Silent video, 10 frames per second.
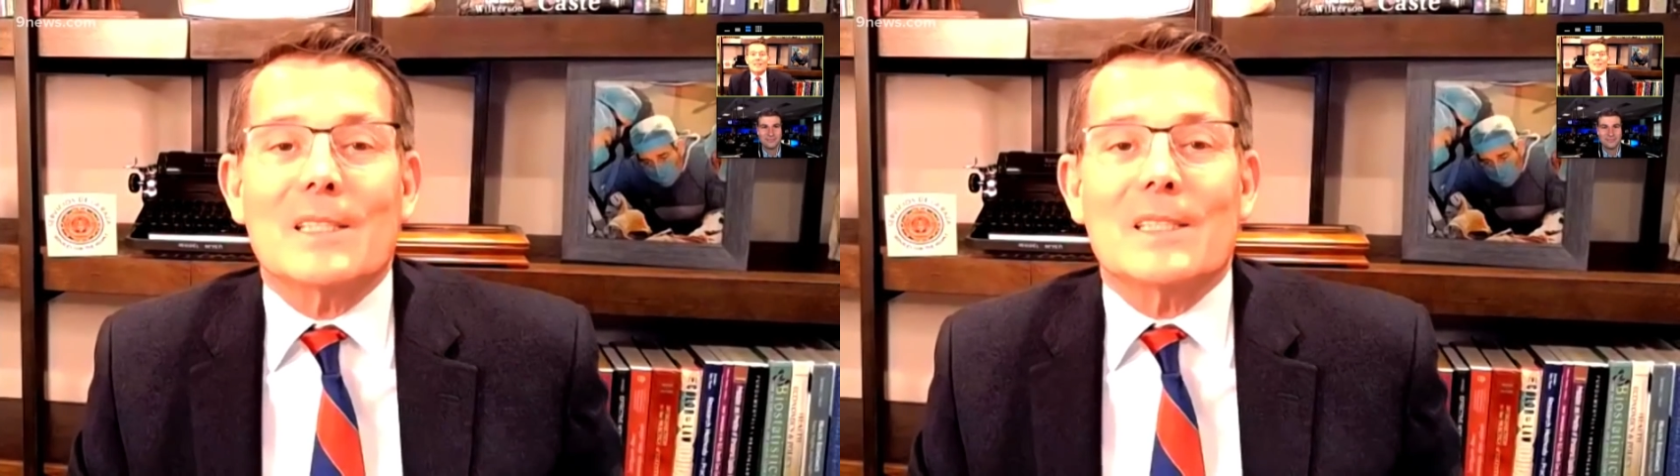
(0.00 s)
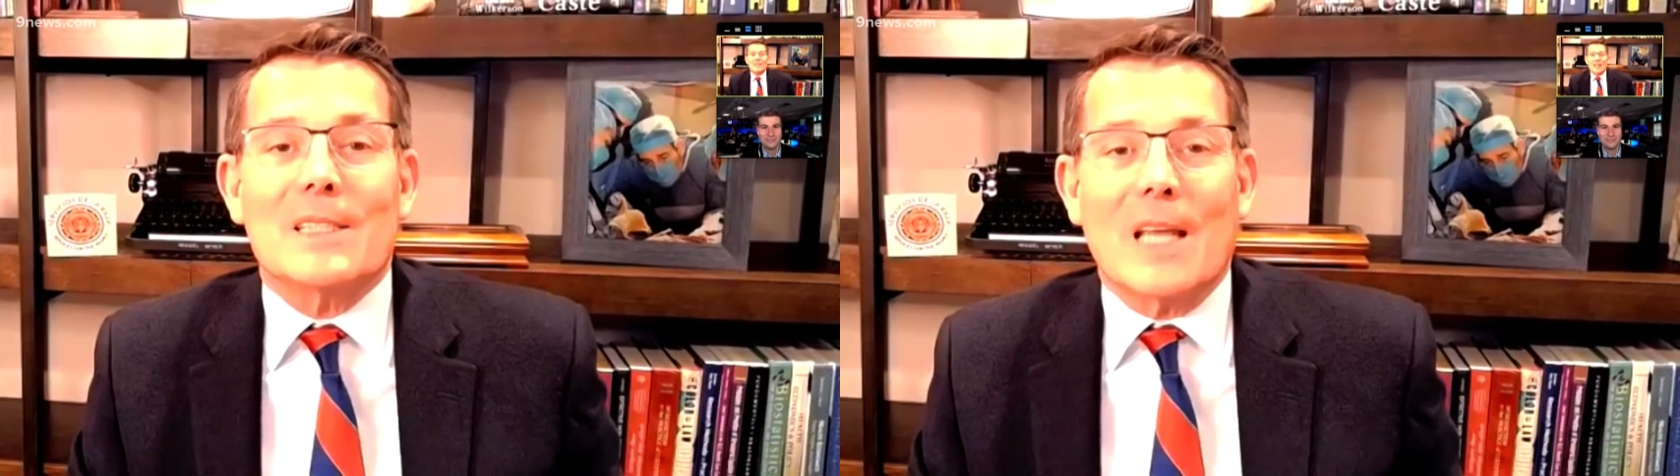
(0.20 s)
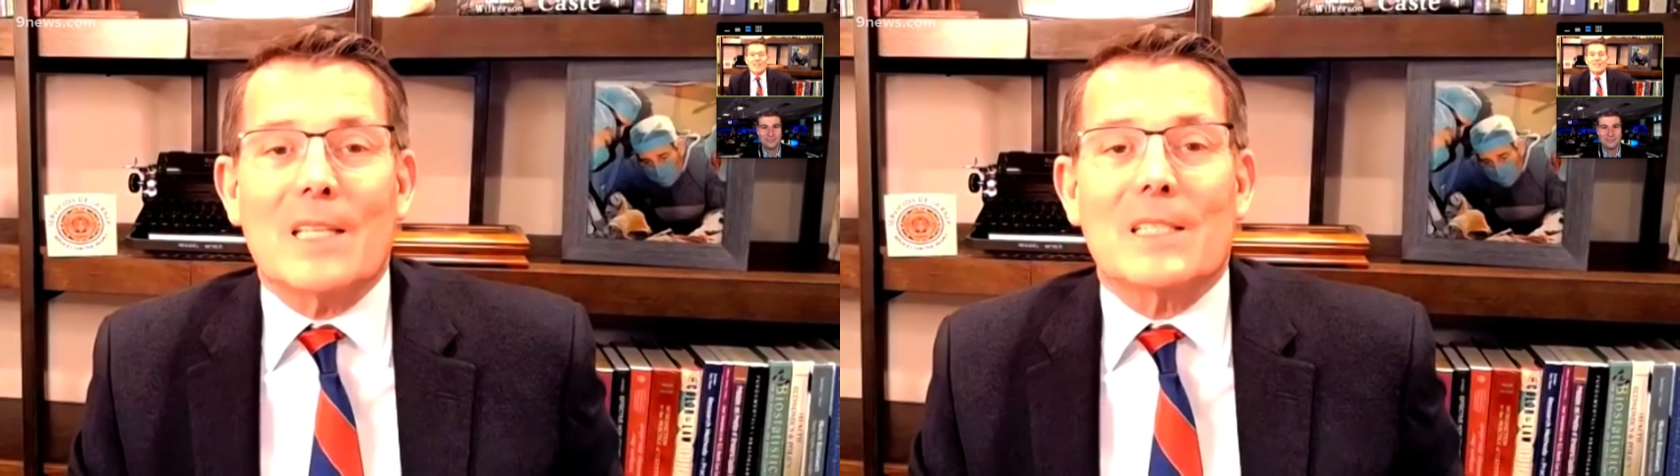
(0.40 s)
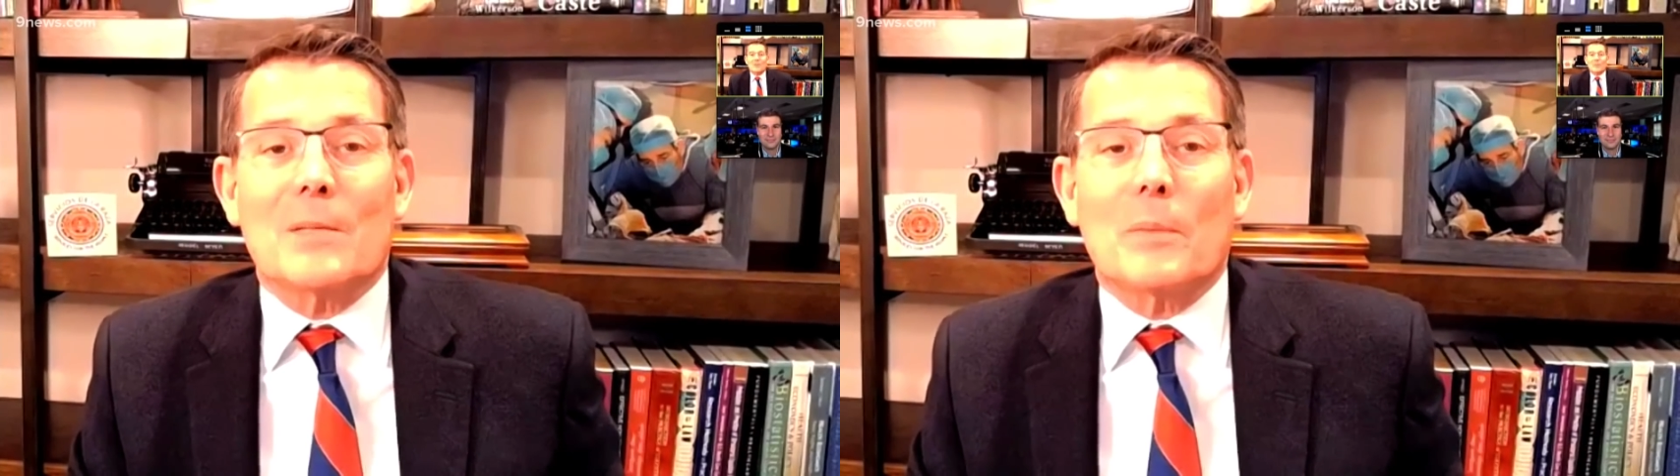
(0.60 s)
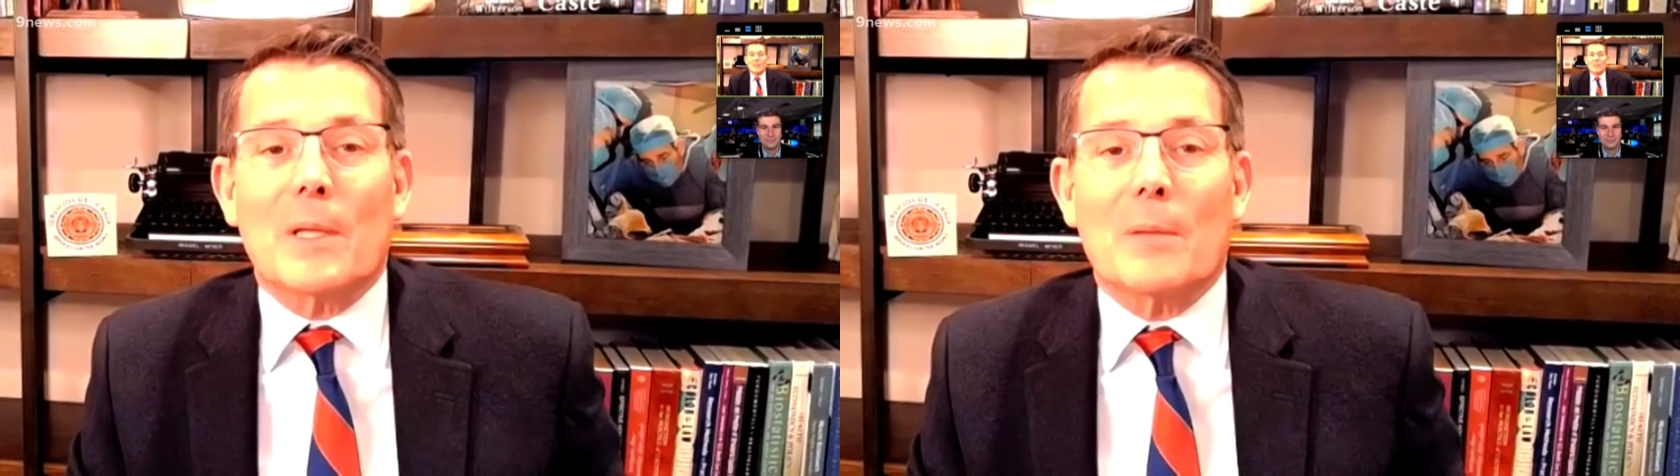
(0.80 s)
stage in
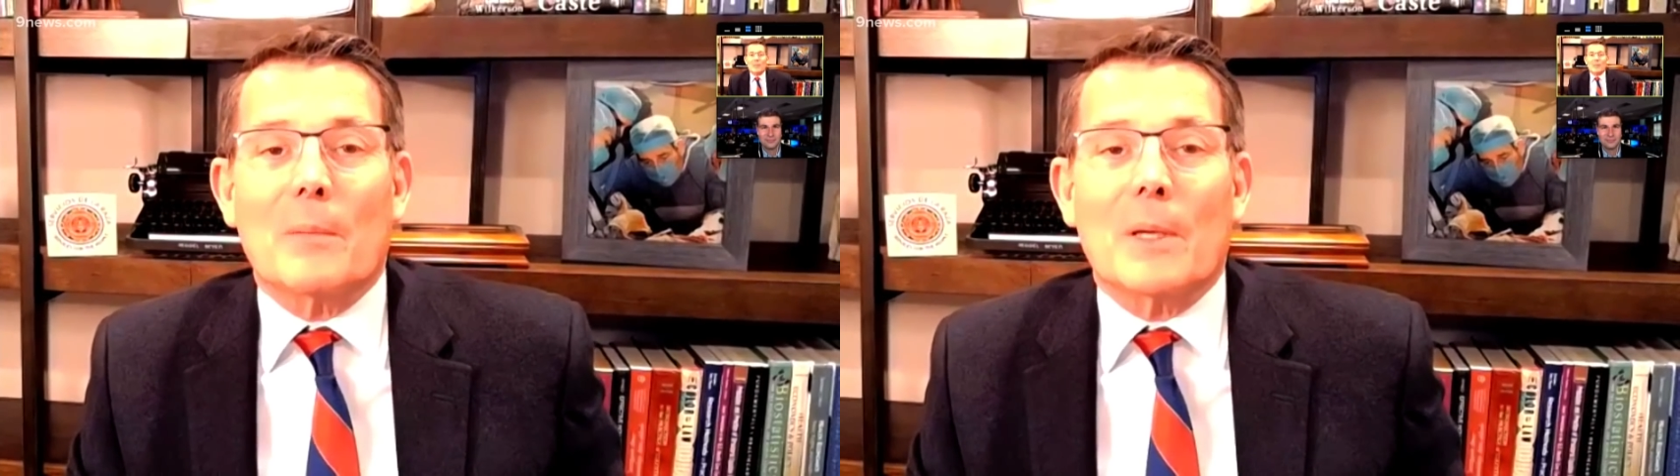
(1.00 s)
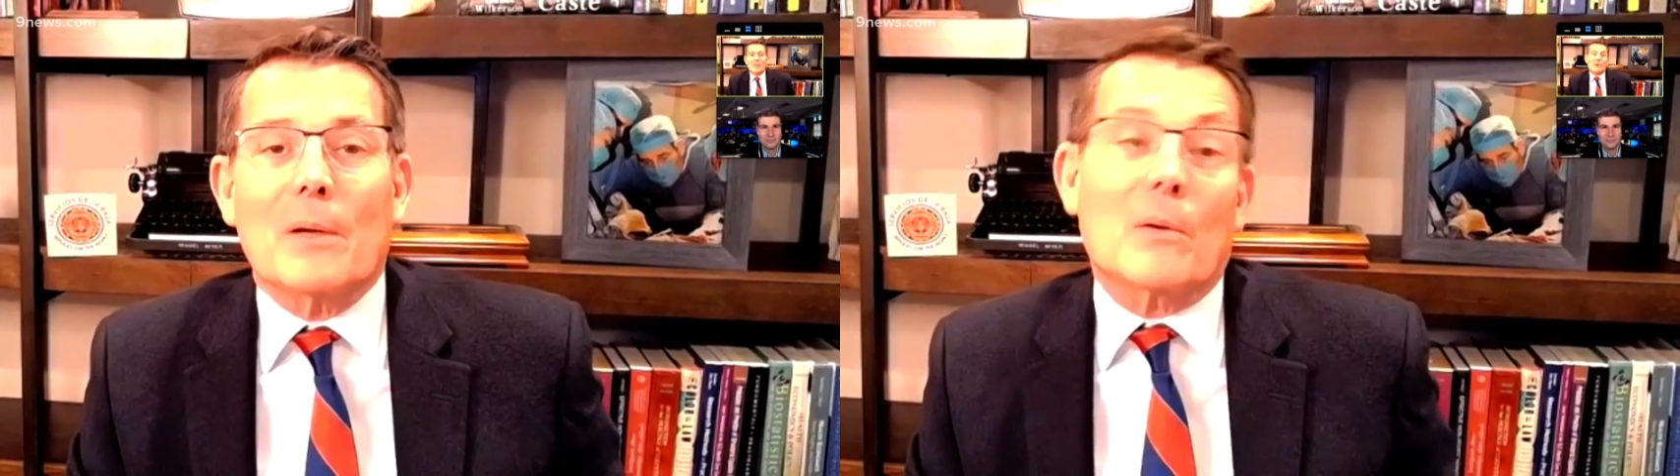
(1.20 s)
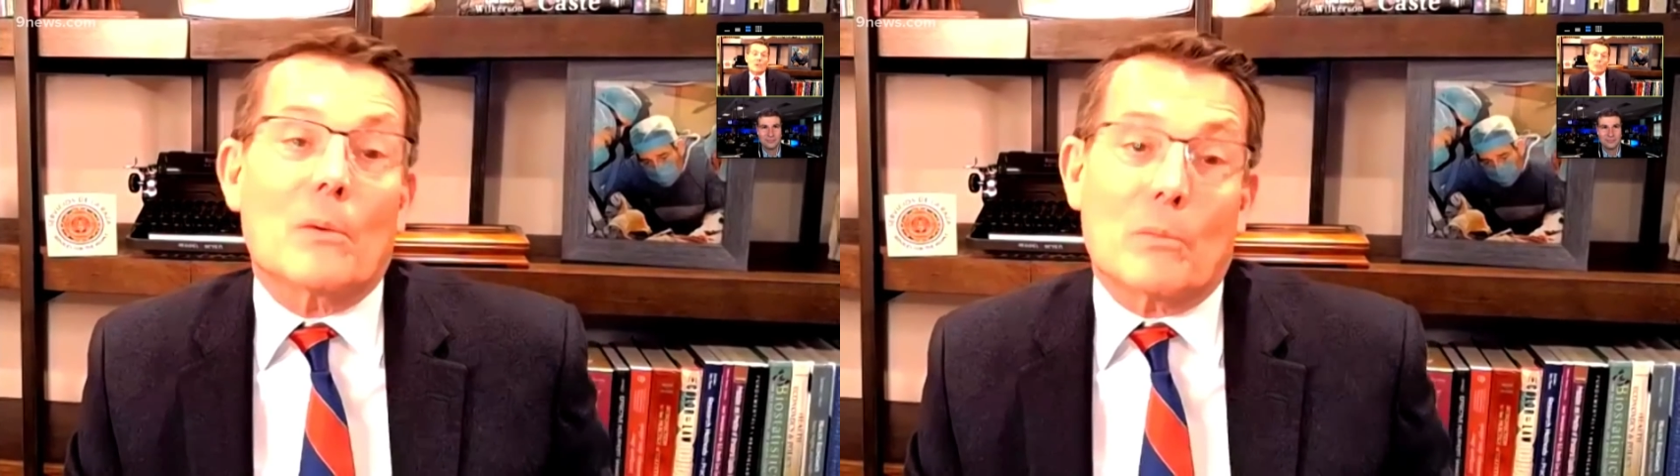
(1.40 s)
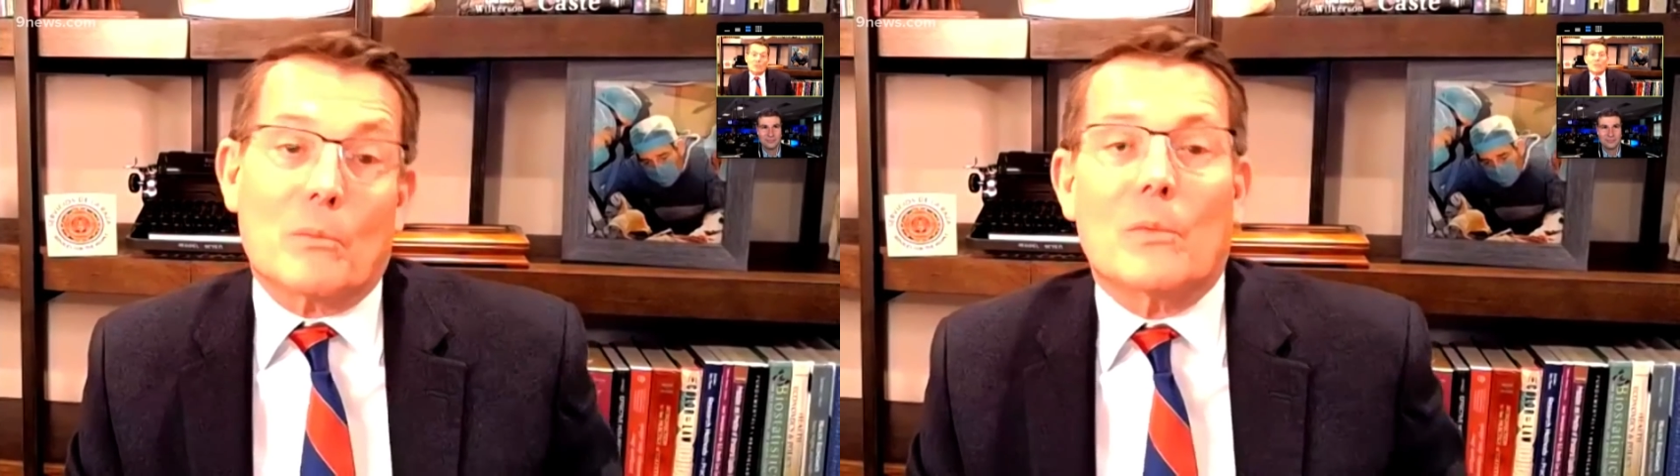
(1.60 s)
the pandemic or